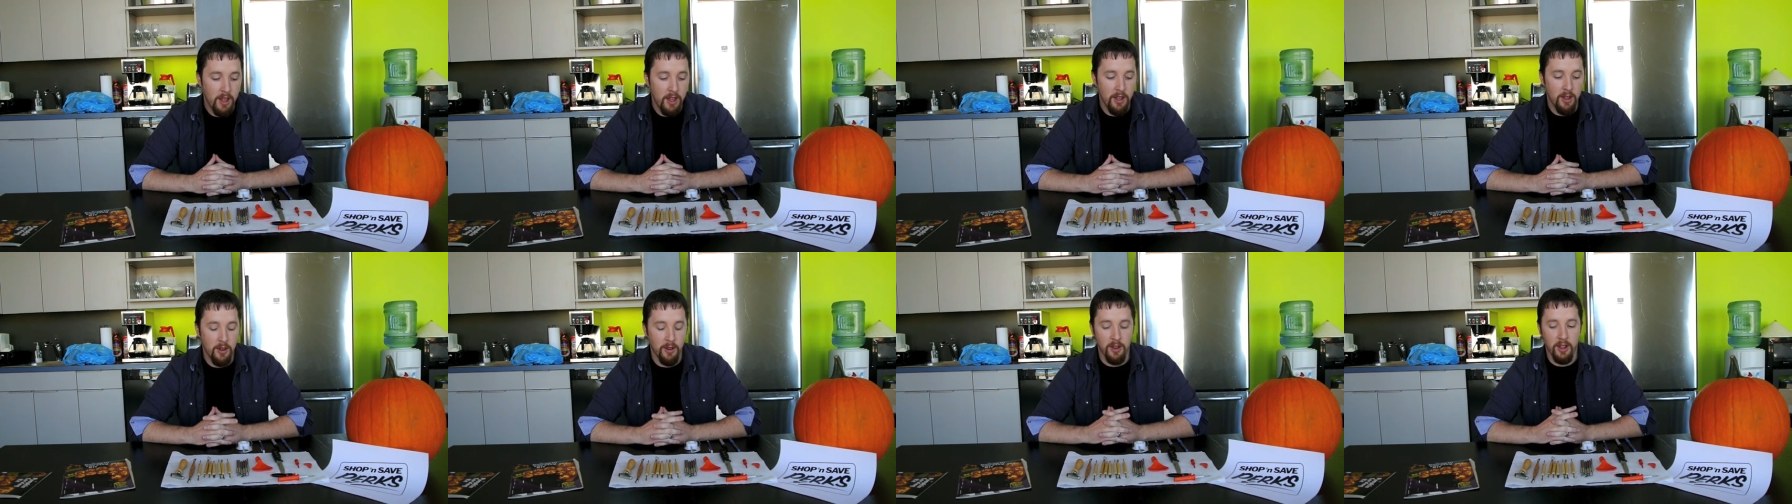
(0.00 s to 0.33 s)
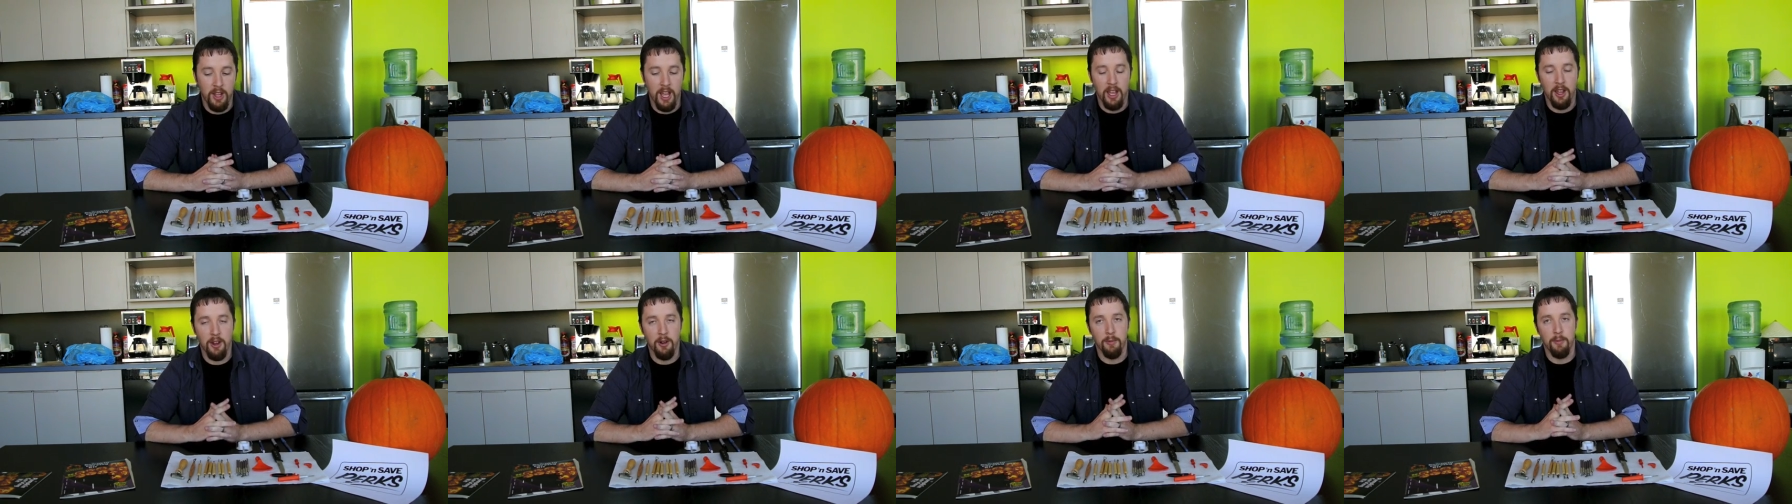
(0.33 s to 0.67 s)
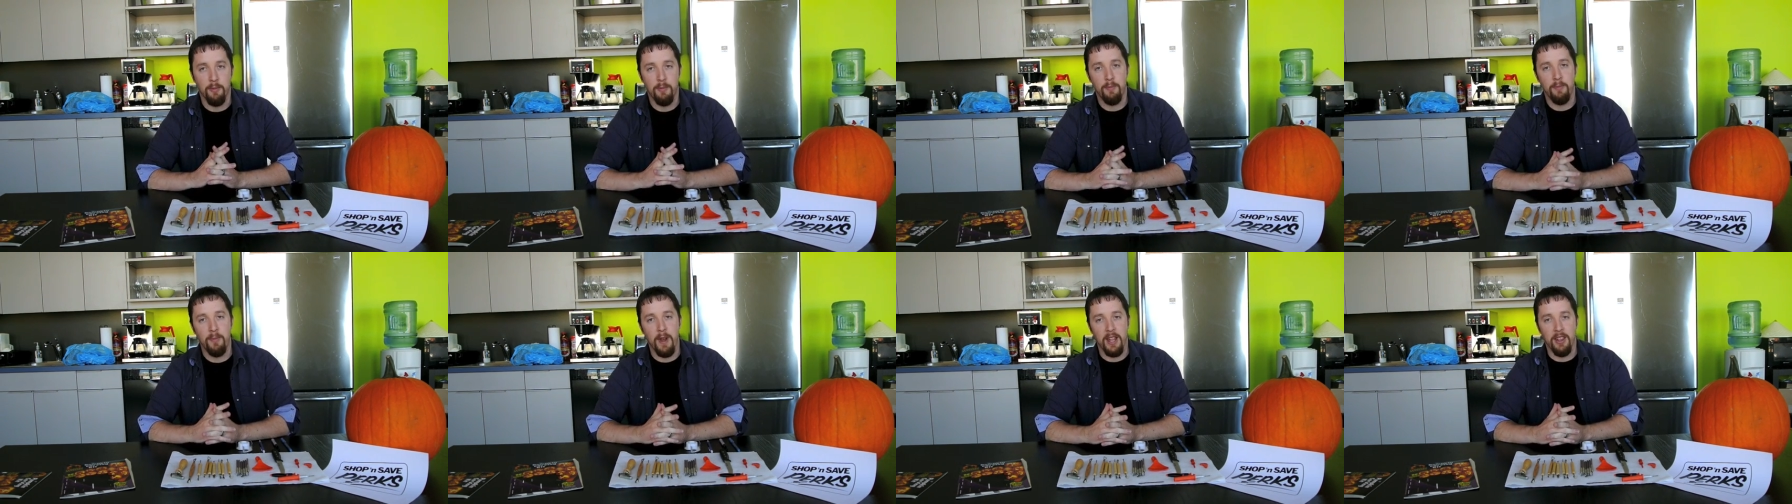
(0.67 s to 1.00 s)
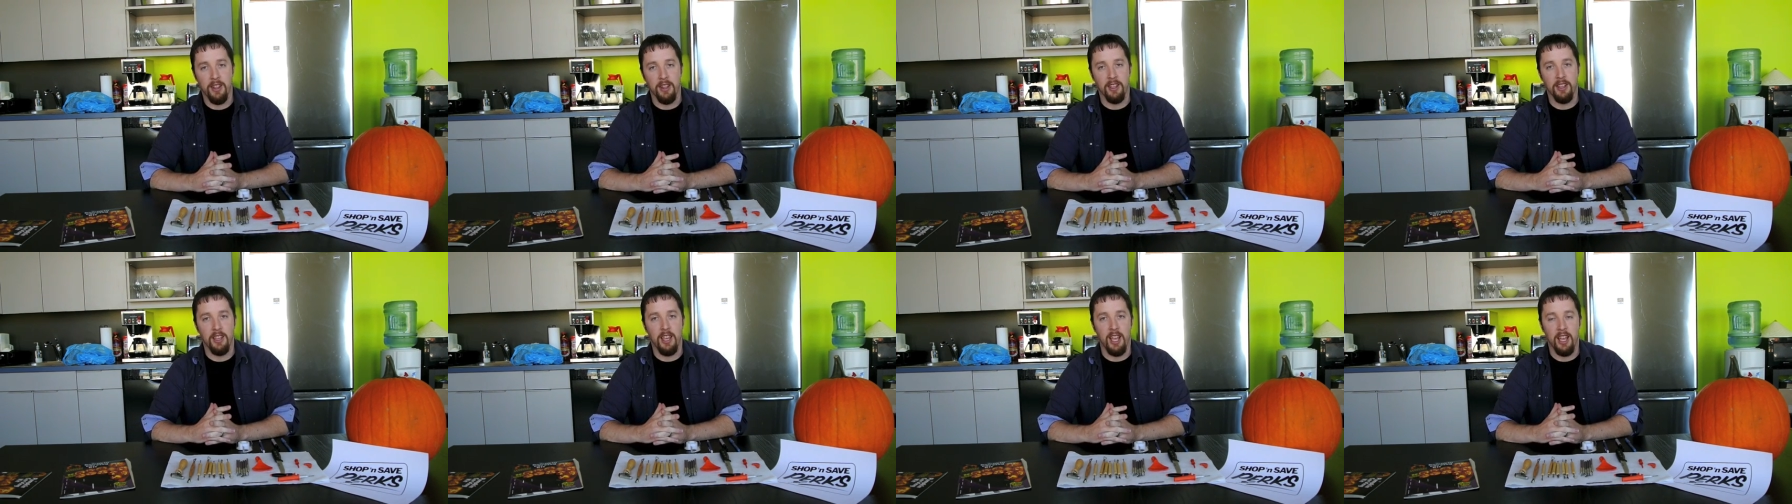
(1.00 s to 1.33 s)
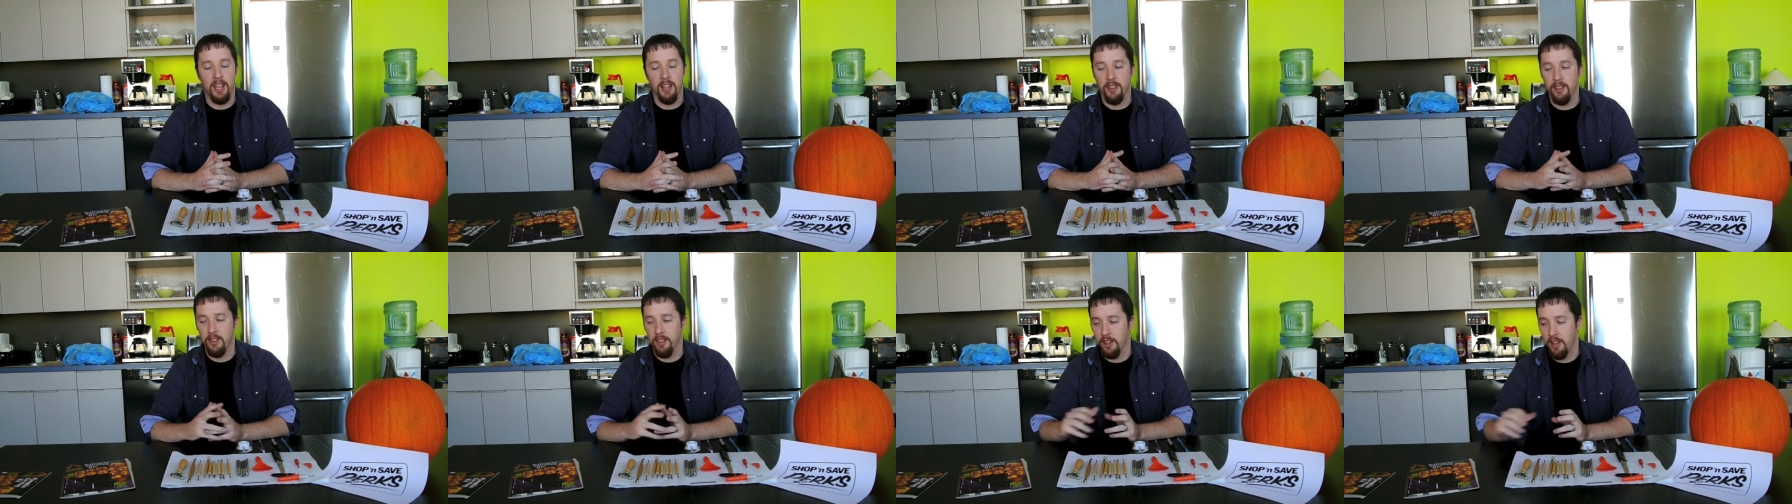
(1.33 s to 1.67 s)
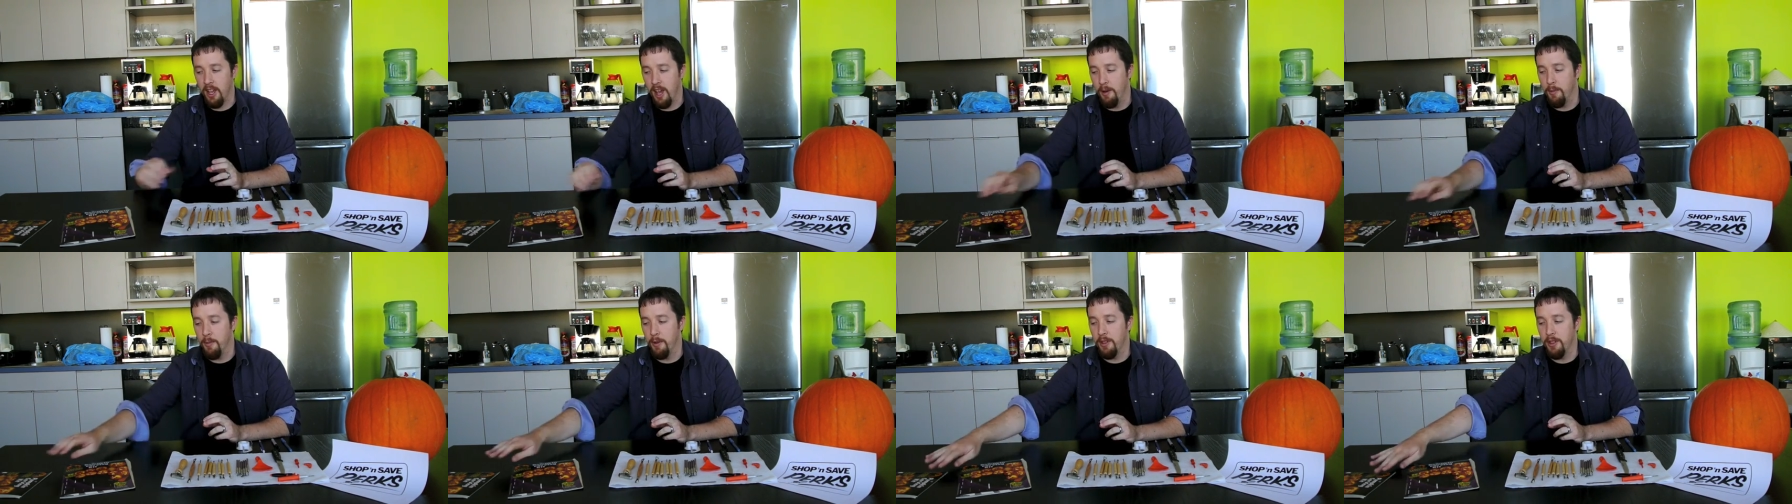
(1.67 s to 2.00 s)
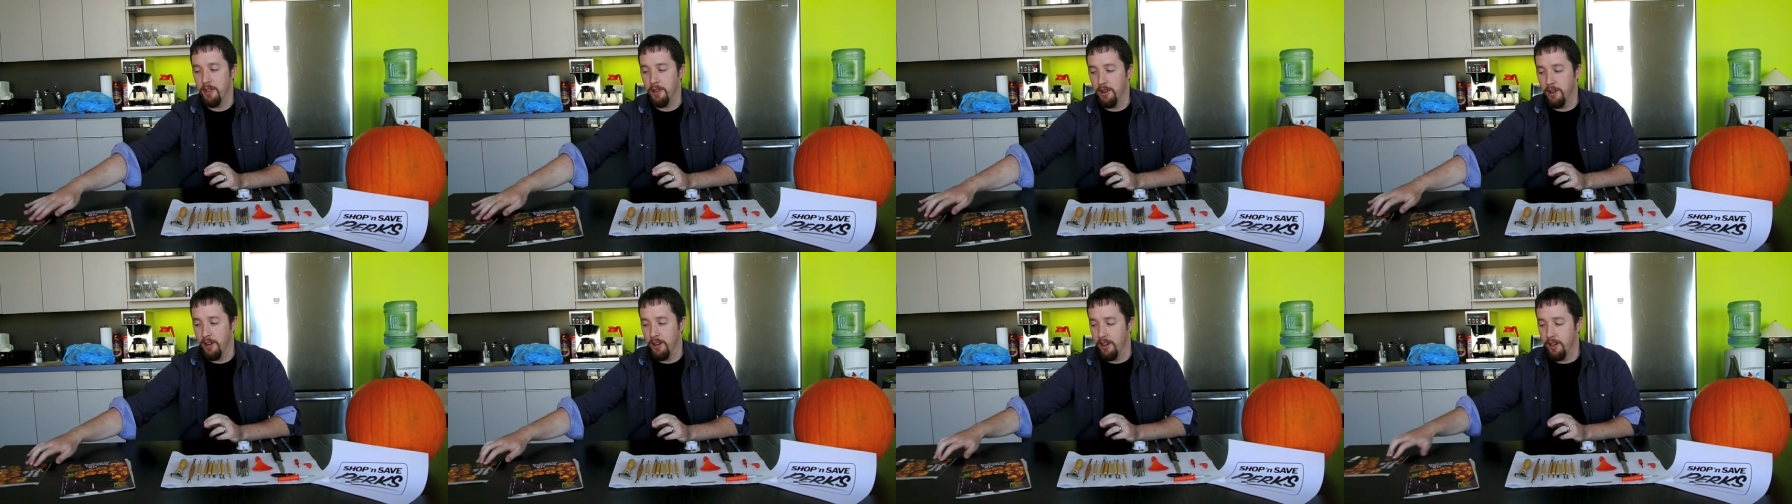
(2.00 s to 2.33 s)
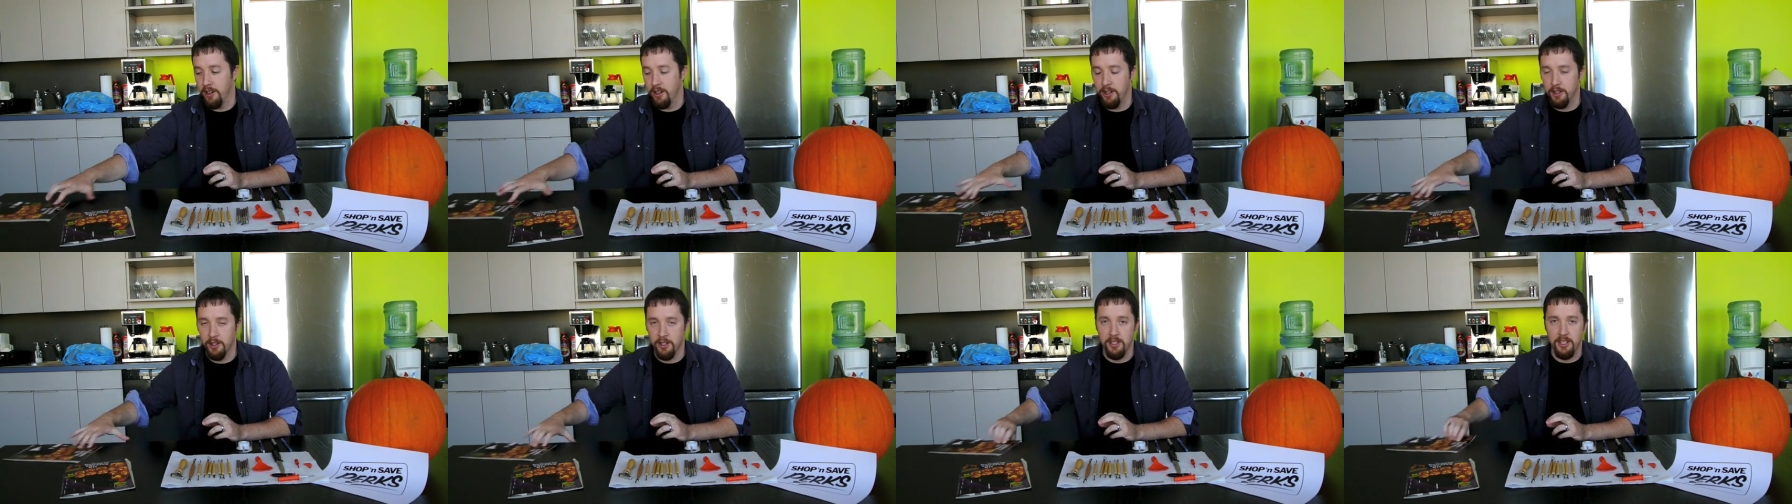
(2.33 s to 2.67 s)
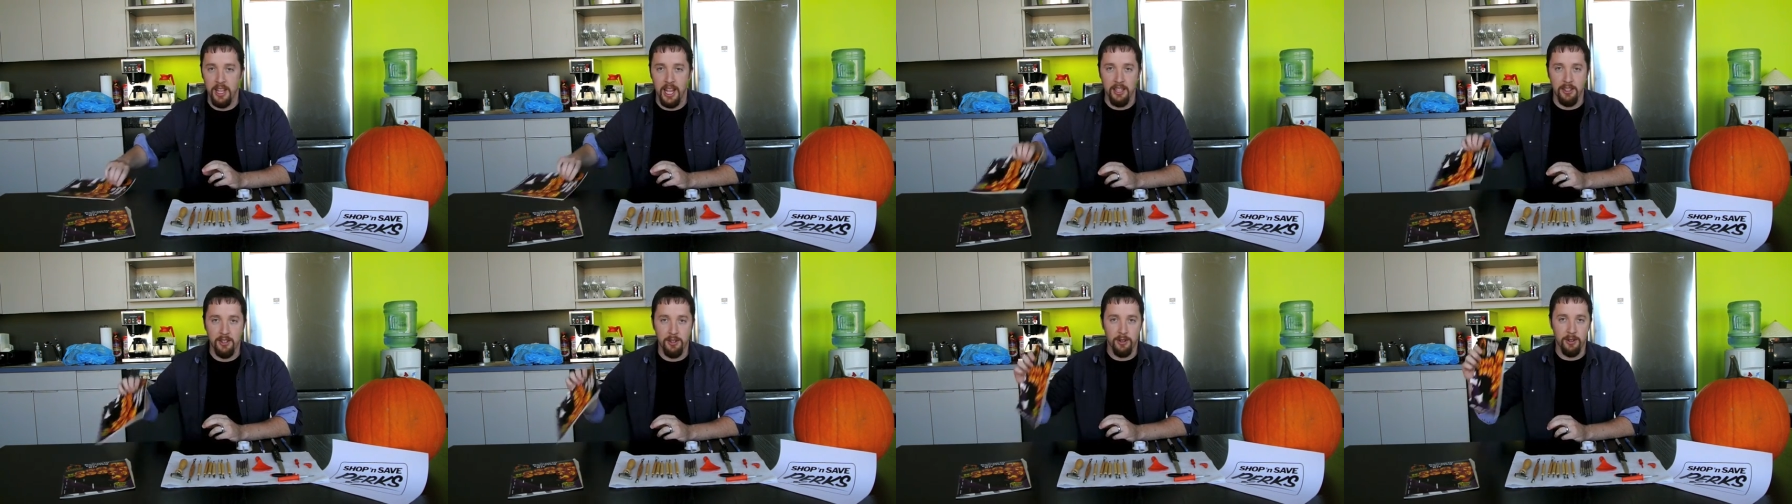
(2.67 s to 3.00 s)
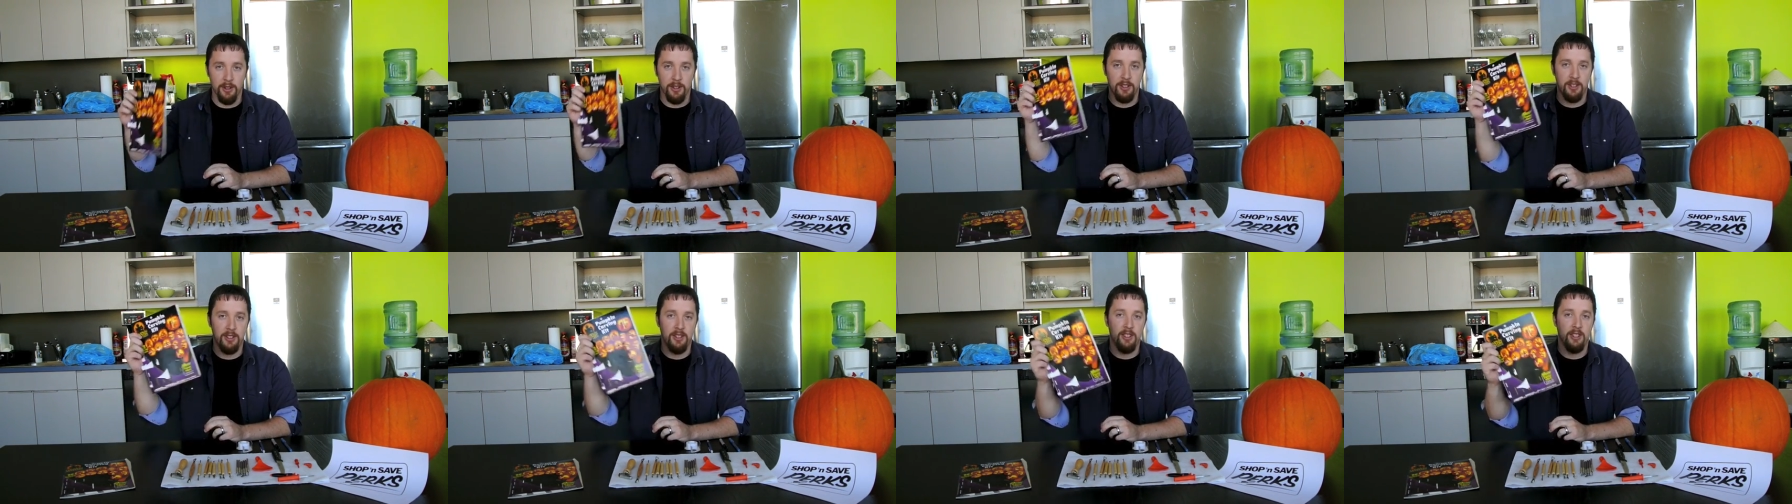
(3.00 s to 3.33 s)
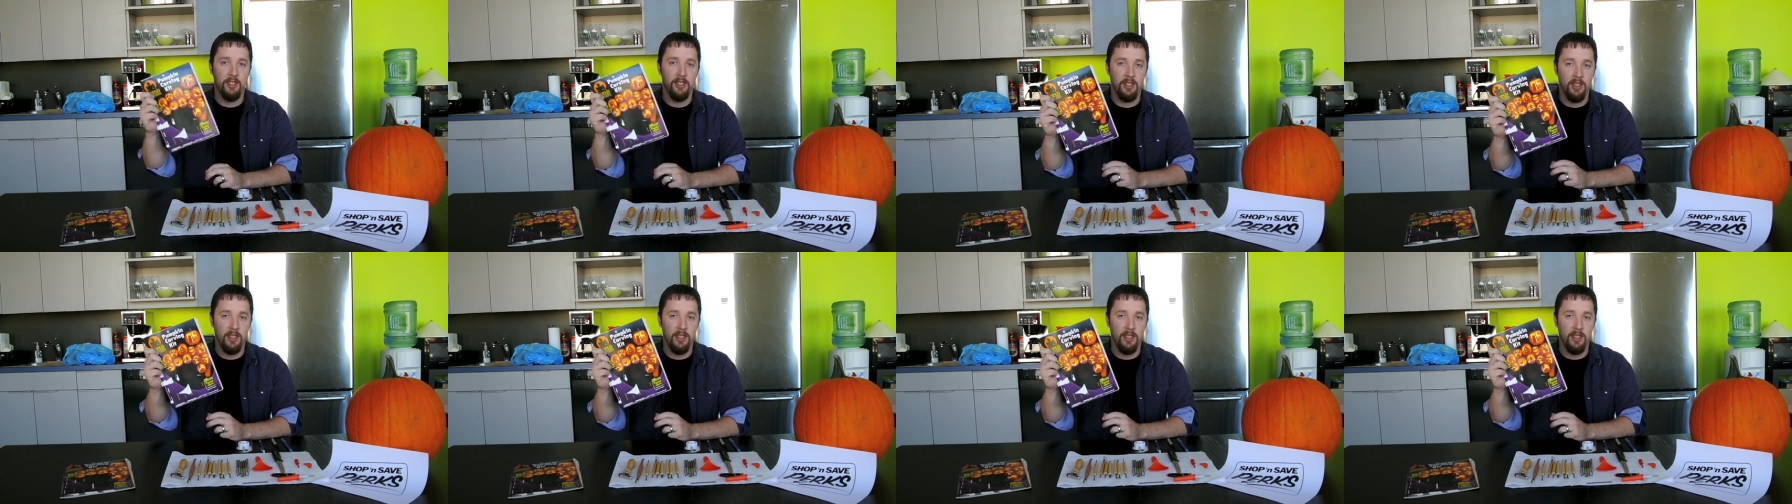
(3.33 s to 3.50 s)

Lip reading: You can get your basic kits that come with your stencils,